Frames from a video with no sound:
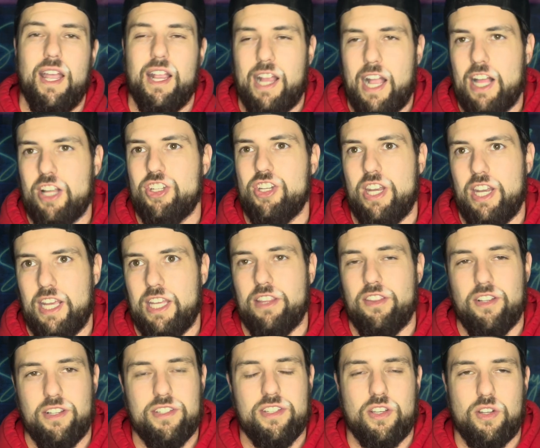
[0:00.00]
Kyle Shanahan
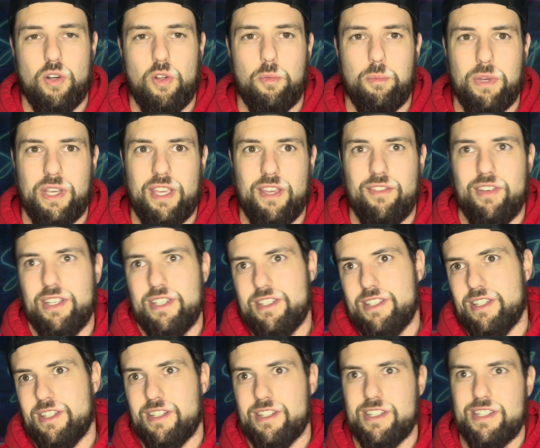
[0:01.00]
looks at Colton McKivitz
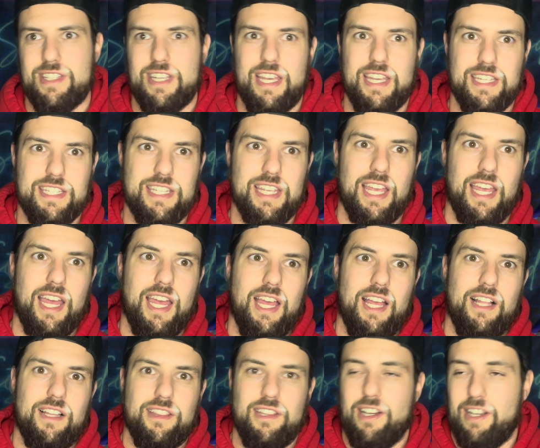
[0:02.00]
and just says,
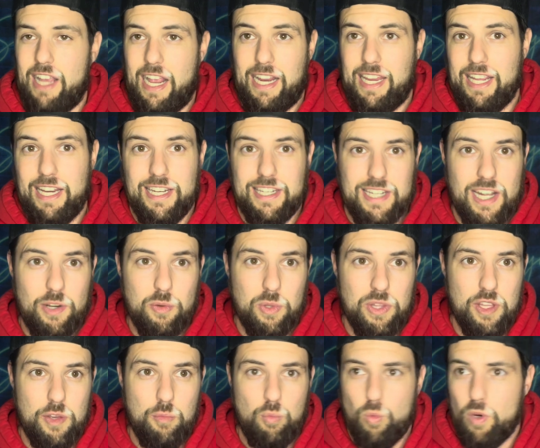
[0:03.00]
look, I can get it done with
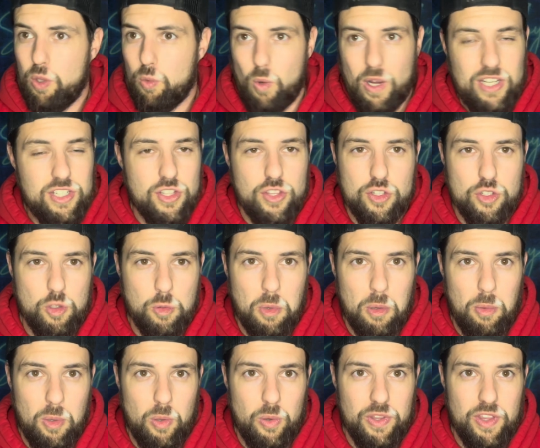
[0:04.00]
him. We went to the Super
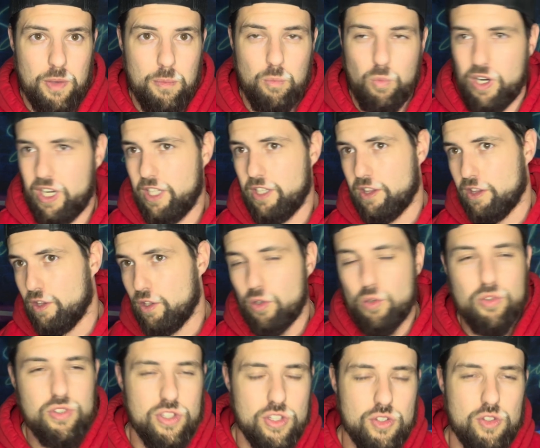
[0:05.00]
Bowl with him. We didn't
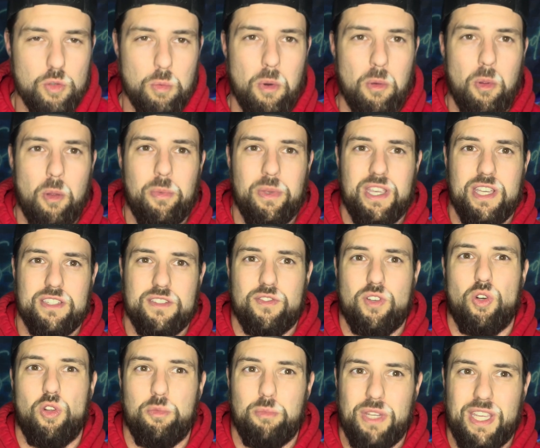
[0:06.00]
lose the Super Bowl because of
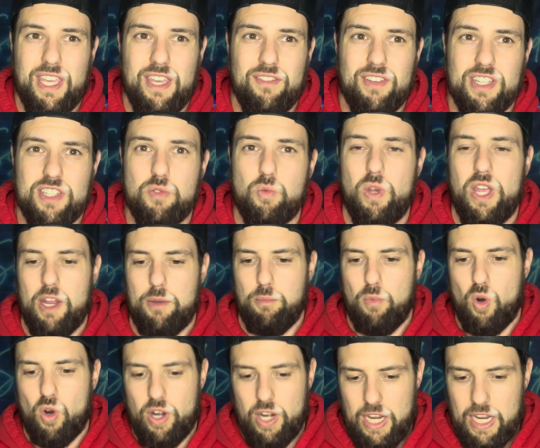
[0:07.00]
Colton McKivitz. We had
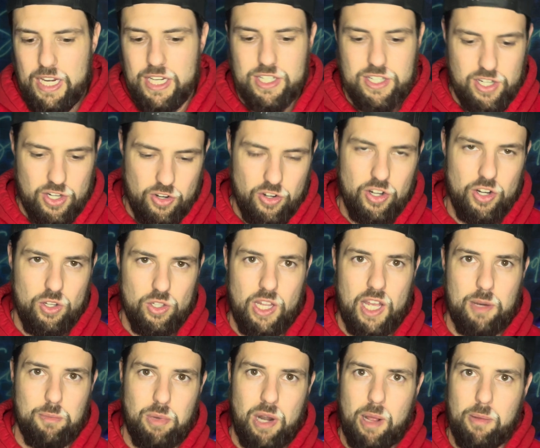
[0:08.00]
more interior
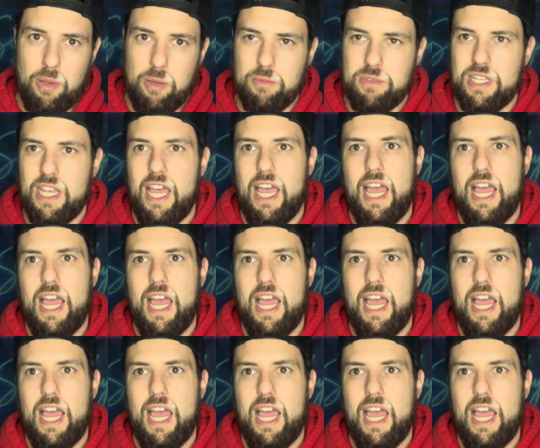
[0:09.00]
line problems.